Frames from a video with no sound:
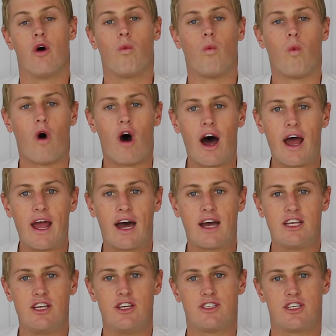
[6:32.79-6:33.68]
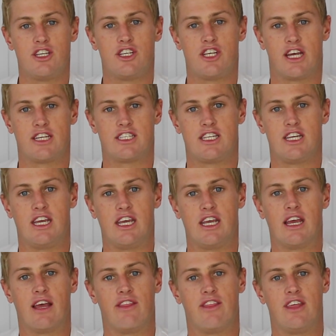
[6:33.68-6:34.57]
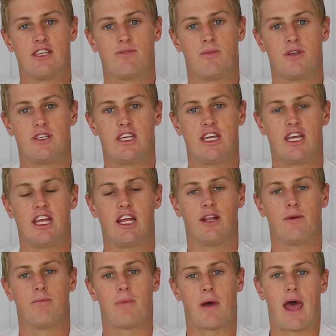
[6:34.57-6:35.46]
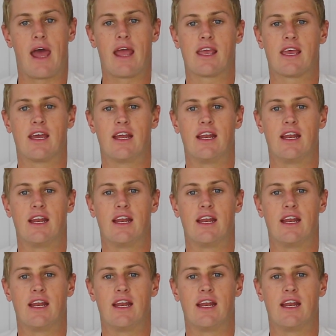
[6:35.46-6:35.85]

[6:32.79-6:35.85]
Why are you suggesting this particular bank,